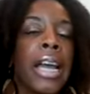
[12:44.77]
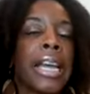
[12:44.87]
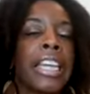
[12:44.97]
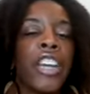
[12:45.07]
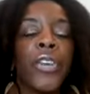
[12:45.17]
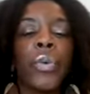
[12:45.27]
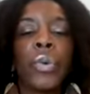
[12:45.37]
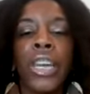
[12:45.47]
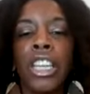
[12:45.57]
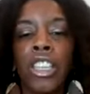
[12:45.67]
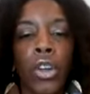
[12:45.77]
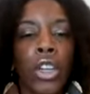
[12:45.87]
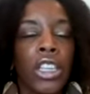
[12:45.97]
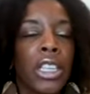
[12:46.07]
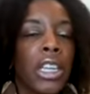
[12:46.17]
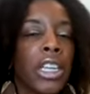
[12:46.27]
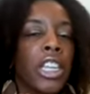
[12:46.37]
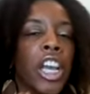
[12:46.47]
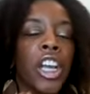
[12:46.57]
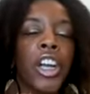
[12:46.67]
giving resources,
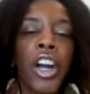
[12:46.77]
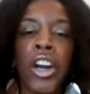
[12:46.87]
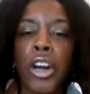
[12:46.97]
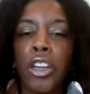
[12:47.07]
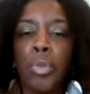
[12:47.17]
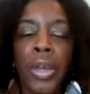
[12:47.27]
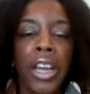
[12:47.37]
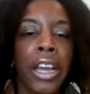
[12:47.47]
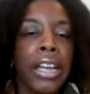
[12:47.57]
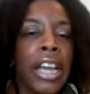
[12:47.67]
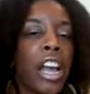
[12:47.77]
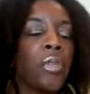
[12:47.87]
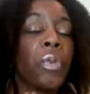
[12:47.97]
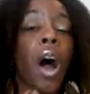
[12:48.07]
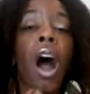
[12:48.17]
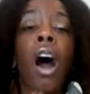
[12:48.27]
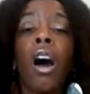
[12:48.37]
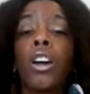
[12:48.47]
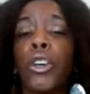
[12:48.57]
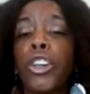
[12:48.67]
encouragement for
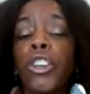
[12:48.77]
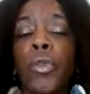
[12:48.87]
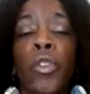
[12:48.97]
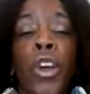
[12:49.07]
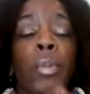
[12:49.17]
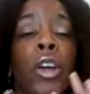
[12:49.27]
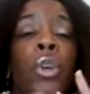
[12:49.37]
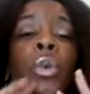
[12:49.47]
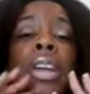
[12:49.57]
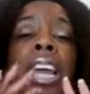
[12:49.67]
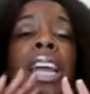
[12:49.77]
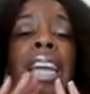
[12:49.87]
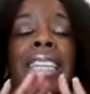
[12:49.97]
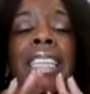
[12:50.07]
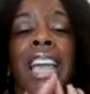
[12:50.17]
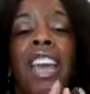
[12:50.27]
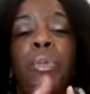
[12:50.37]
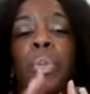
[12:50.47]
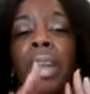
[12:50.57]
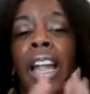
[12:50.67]
all Christian women who need that safe
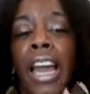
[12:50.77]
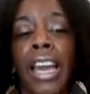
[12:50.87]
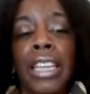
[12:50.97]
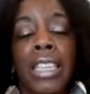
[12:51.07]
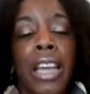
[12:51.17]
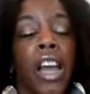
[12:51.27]
place.